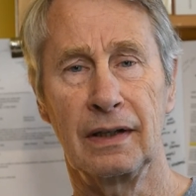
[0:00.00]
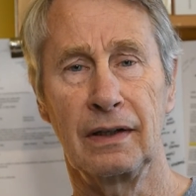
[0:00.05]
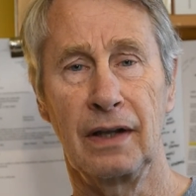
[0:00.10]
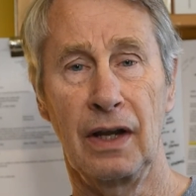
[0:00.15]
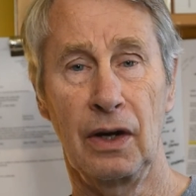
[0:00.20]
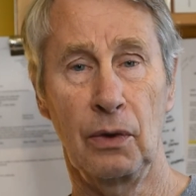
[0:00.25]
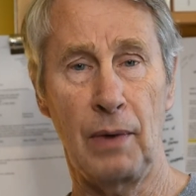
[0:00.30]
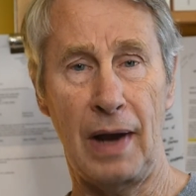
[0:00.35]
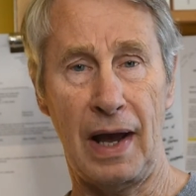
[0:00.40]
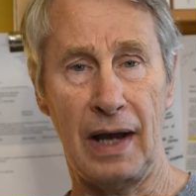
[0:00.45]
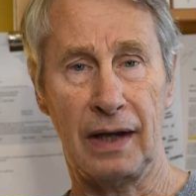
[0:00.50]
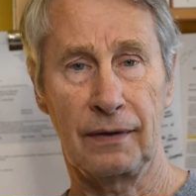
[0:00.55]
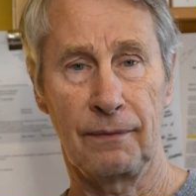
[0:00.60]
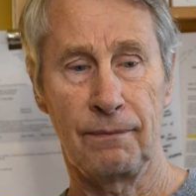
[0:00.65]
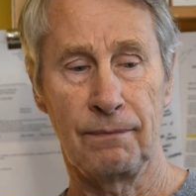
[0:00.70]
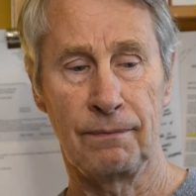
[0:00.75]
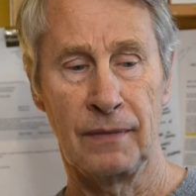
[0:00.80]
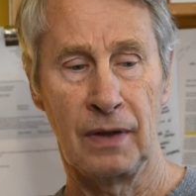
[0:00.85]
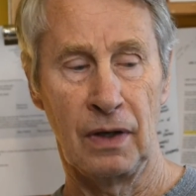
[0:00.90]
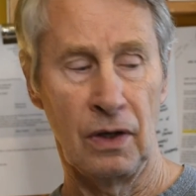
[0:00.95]
Iraq.
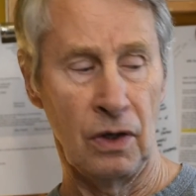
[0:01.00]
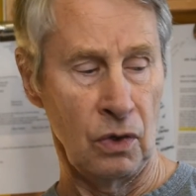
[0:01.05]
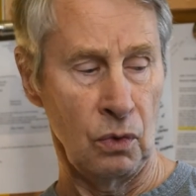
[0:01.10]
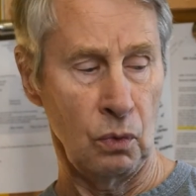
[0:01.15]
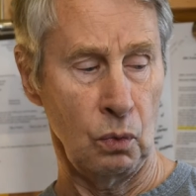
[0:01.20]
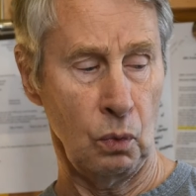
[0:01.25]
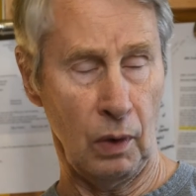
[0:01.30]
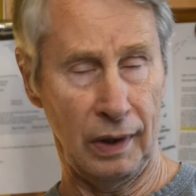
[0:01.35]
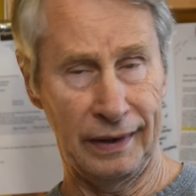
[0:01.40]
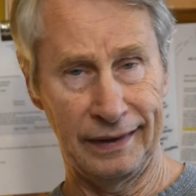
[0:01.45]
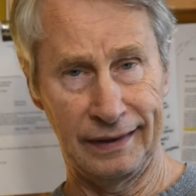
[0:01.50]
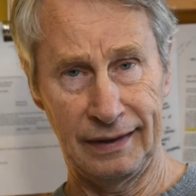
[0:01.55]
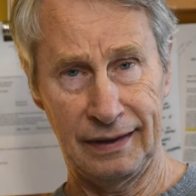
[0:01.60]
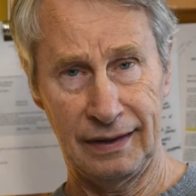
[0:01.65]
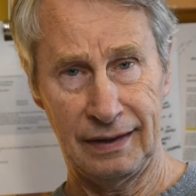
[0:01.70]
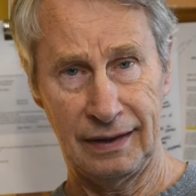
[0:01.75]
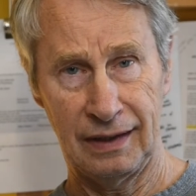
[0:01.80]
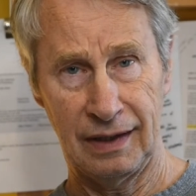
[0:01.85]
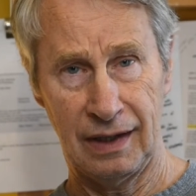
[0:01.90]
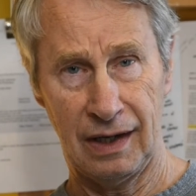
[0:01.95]
One
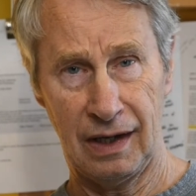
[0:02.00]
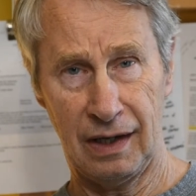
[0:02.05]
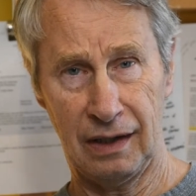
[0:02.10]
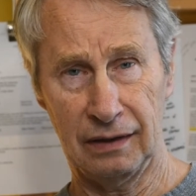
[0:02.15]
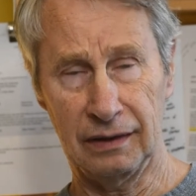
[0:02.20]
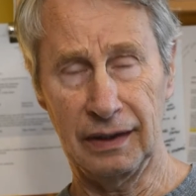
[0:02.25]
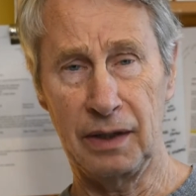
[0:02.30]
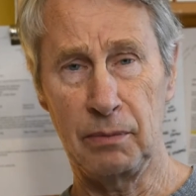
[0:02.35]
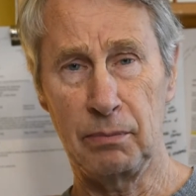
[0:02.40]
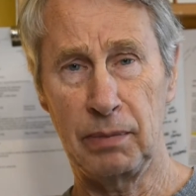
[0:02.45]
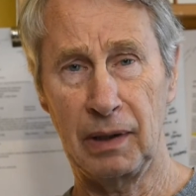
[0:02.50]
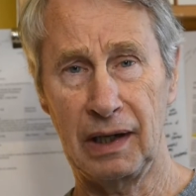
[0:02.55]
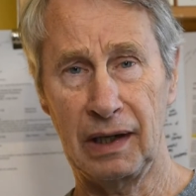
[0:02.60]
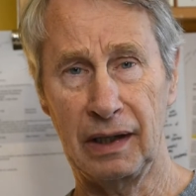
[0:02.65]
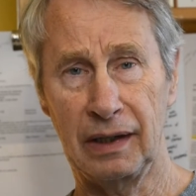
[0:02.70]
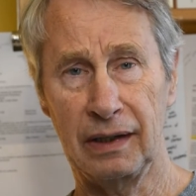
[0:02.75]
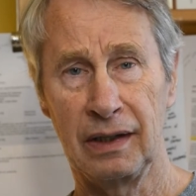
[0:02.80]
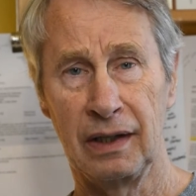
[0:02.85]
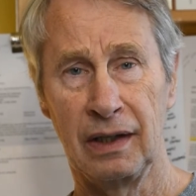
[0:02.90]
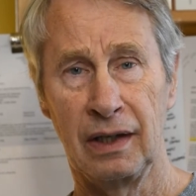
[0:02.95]
led
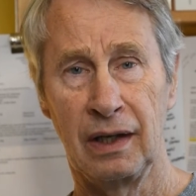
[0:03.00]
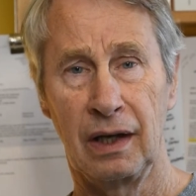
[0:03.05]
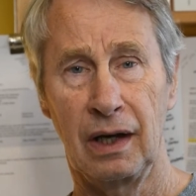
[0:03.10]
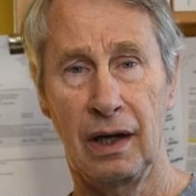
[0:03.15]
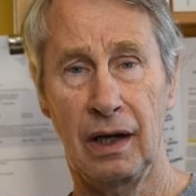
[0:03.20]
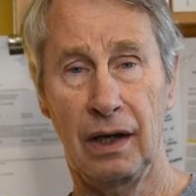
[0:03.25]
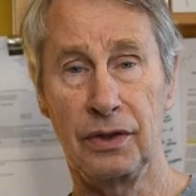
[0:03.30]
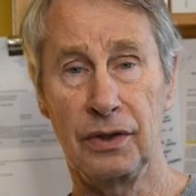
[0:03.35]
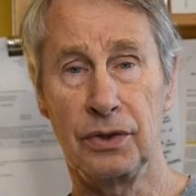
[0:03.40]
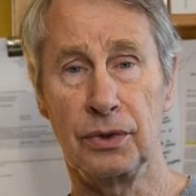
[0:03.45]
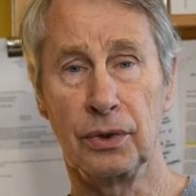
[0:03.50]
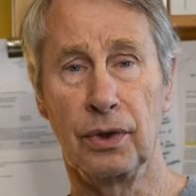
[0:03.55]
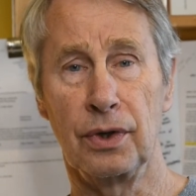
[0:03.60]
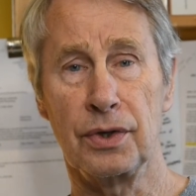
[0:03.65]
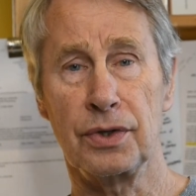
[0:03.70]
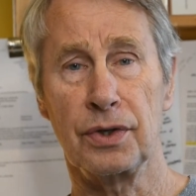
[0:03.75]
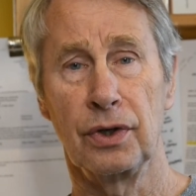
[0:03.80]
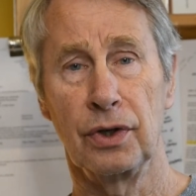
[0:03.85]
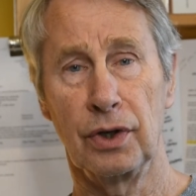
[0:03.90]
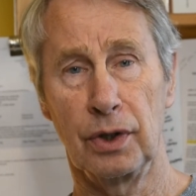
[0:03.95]
by George
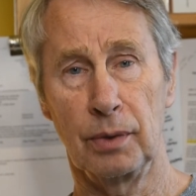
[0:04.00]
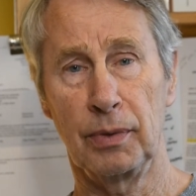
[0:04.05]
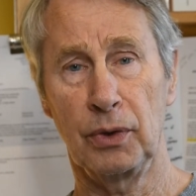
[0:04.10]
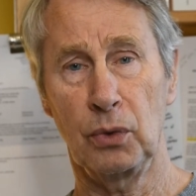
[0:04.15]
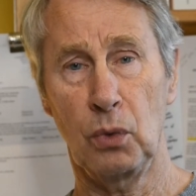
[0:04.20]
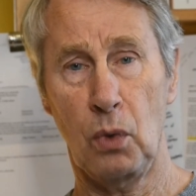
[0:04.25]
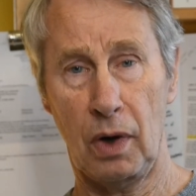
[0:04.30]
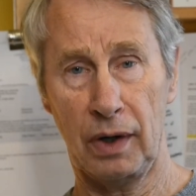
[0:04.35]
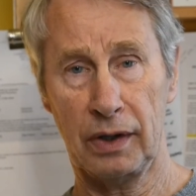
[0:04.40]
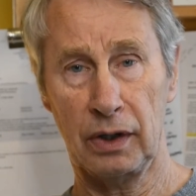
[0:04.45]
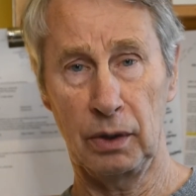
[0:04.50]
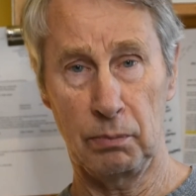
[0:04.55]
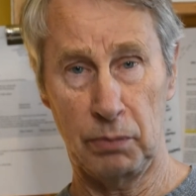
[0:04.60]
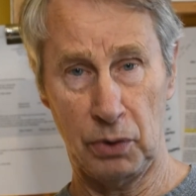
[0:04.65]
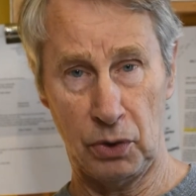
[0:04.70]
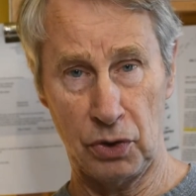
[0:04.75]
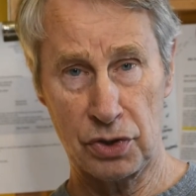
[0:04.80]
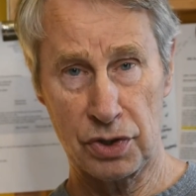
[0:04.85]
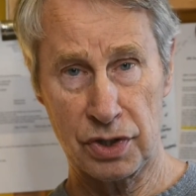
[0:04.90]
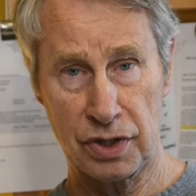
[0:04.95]
Herbert Walker
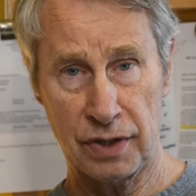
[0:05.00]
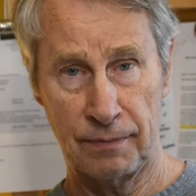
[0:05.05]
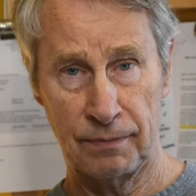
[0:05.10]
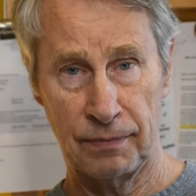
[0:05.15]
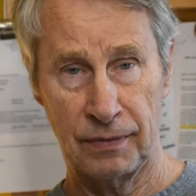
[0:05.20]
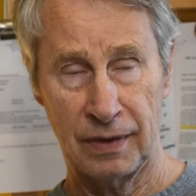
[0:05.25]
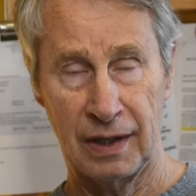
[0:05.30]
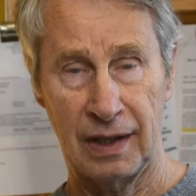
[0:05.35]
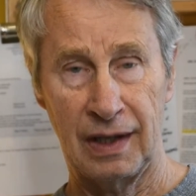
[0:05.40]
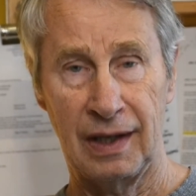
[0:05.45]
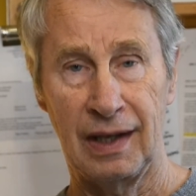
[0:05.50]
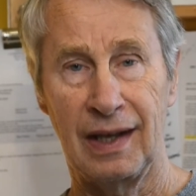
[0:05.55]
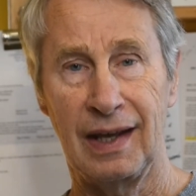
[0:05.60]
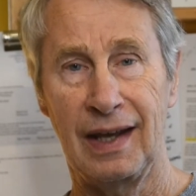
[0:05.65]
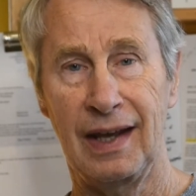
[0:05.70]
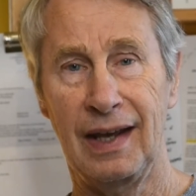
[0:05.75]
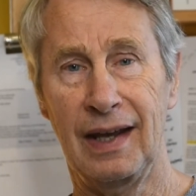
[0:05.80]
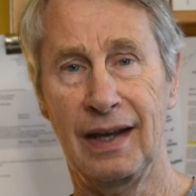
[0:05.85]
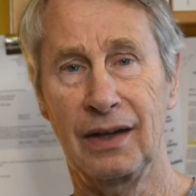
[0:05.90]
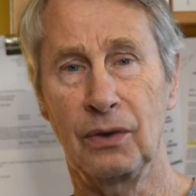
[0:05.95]
Bush,
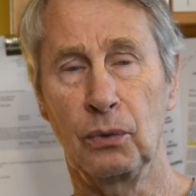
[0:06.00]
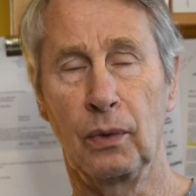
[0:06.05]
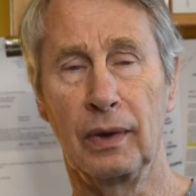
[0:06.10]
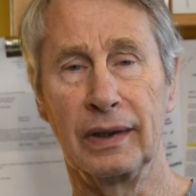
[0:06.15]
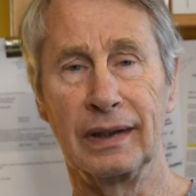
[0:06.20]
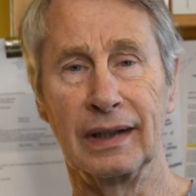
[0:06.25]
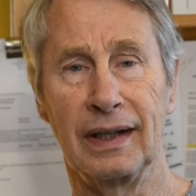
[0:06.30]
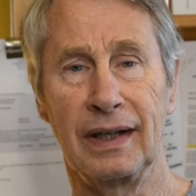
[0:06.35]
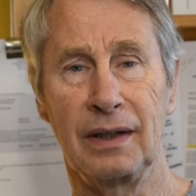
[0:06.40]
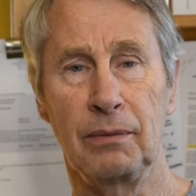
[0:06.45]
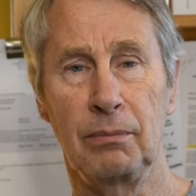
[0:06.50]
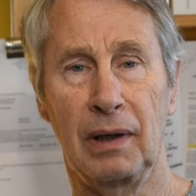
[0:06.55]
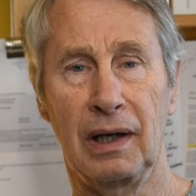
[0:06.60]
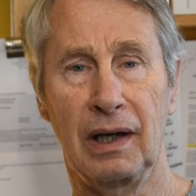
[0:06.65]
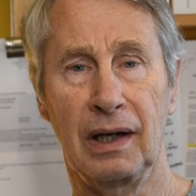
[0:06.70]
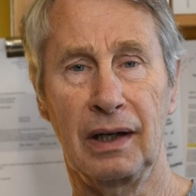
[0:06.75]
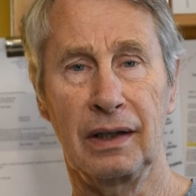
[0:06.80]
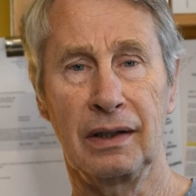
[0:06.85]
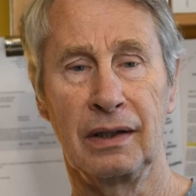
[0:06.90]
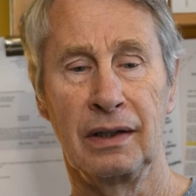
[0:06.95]
and one led
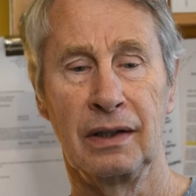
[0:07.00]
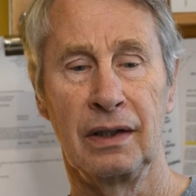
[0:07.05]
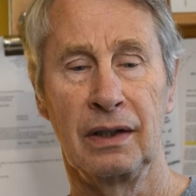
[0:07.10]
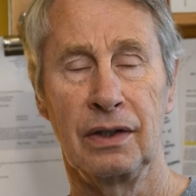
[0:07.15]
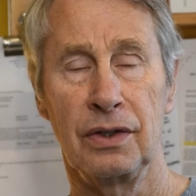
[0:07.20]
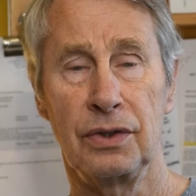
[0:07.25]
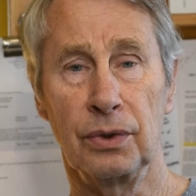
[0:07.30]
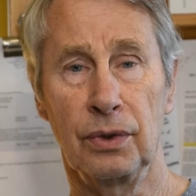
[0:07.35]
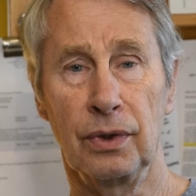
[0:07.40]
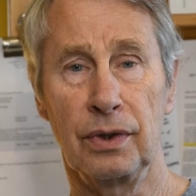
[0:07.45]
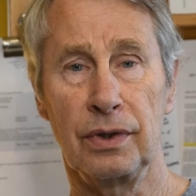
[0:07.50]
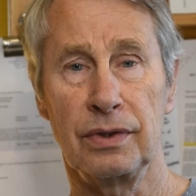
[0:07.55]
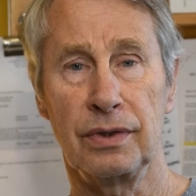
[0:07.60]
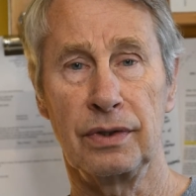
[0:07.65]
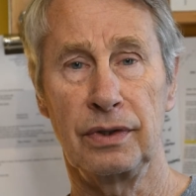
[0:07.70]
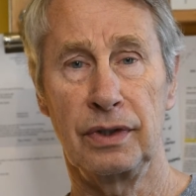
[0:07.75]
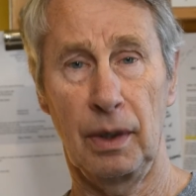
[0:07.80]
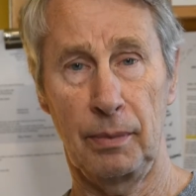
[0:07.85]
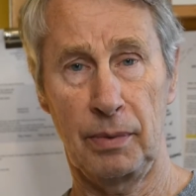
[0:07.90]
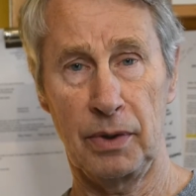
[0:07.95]
by George
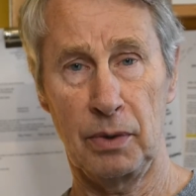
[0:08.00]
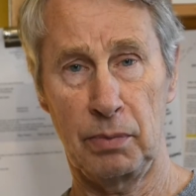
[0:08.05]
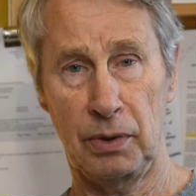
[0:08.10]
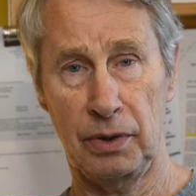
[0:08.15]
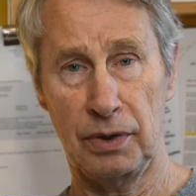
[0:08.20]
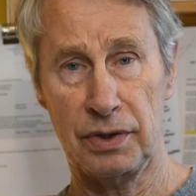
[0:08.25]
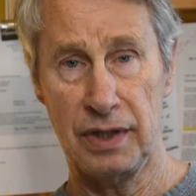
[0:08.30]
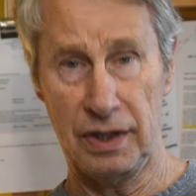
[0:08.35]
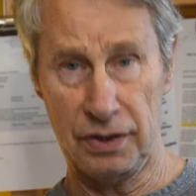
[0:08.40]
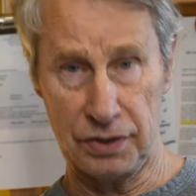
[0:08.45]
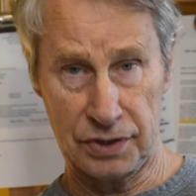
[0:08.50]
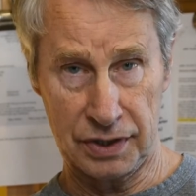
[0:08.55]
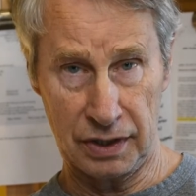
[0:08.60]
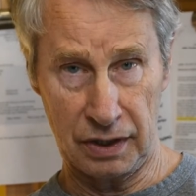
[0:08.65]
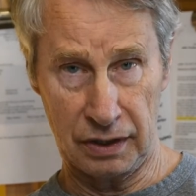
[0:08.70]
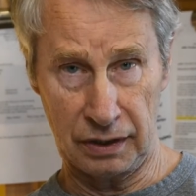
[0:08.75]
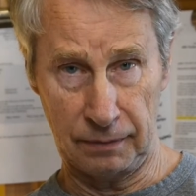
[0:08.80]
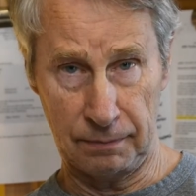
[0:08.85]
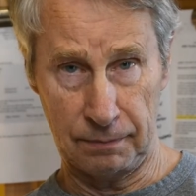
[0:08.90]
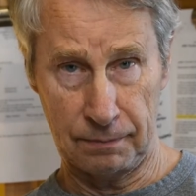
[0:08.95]
W. Bush, his
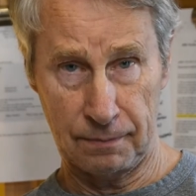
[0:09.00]
son.